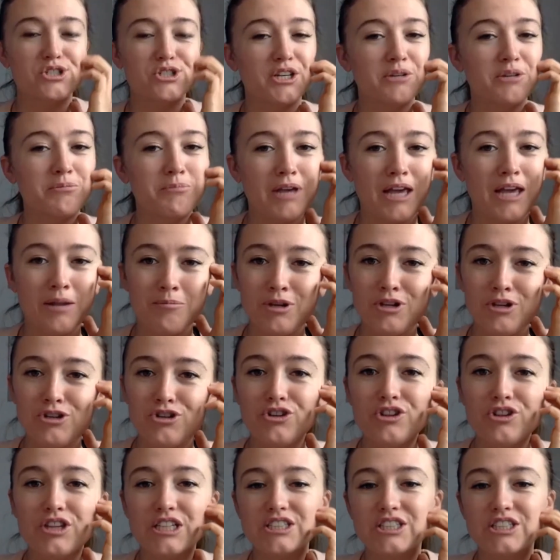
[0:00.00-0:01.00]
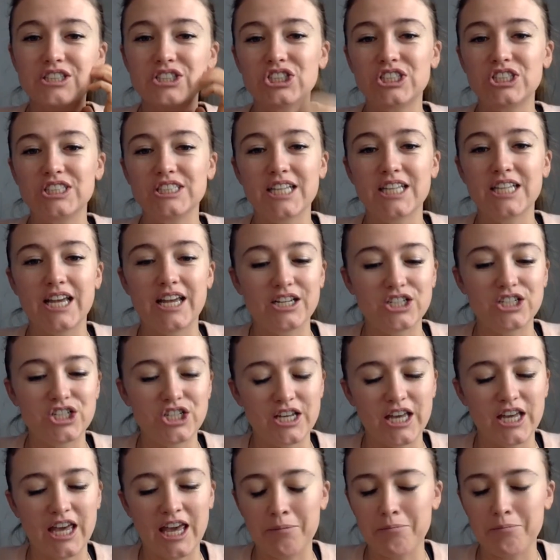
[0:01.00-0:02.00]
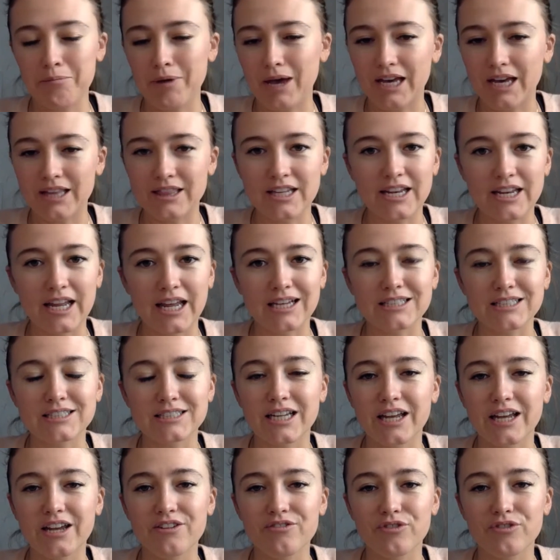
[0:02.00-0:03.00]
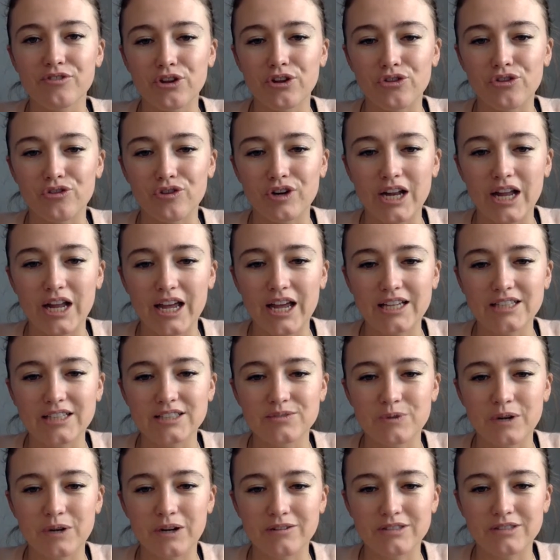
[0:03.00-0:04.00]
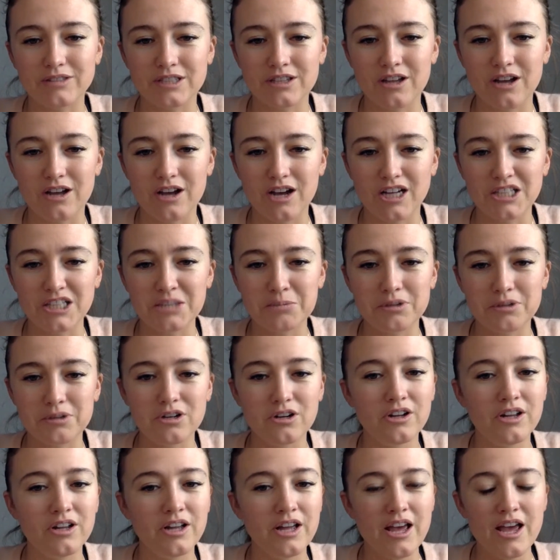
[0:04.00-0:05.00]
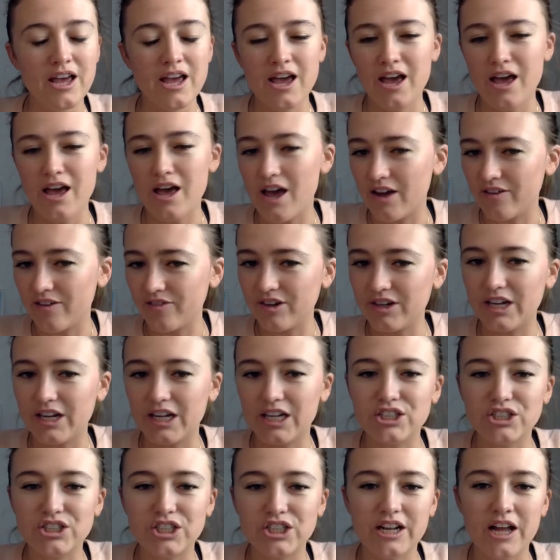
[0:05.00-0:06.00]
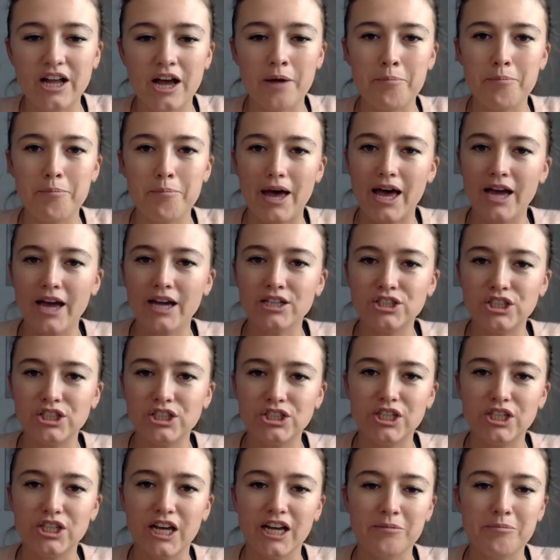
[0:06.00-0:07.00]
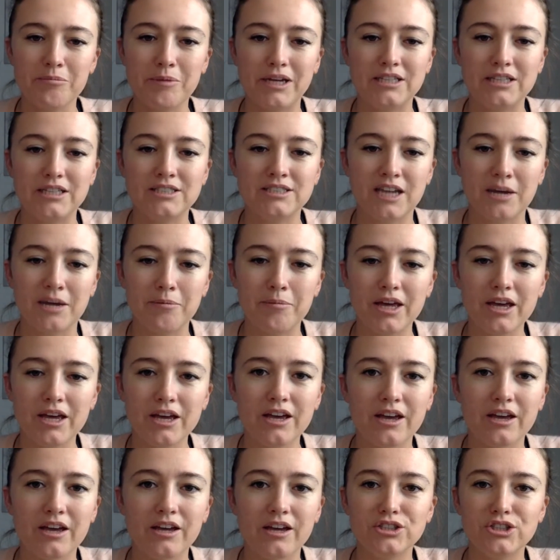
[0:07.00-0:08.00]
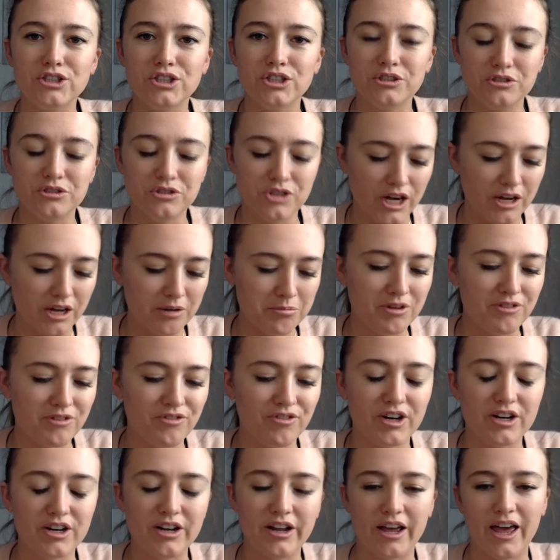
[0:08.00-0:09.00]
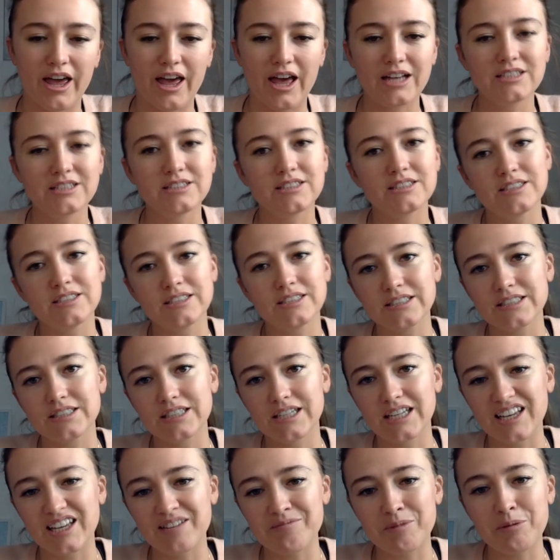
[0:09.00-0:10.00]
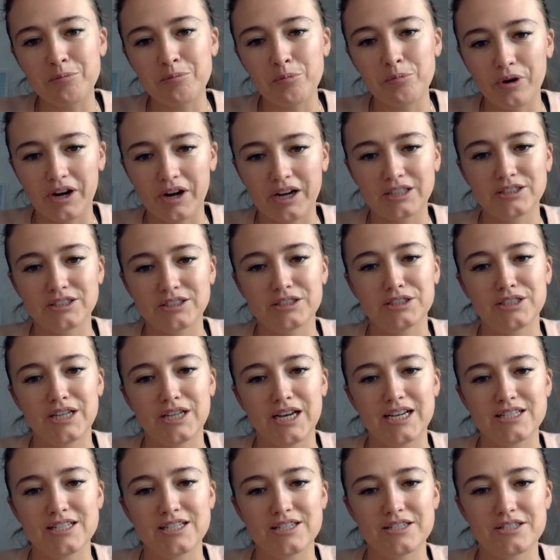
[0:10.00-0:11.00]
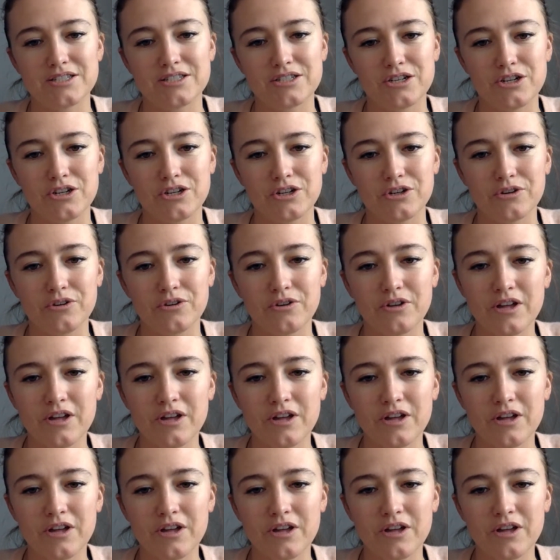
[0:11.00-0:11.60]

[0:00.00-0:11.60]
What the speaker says: she made me do this, and she said she came back the next day, and for 3 days when I was in the hospital, every day she'd come back, she'd check my stomach, she'd check me for a diastasis and give me more exercises to do.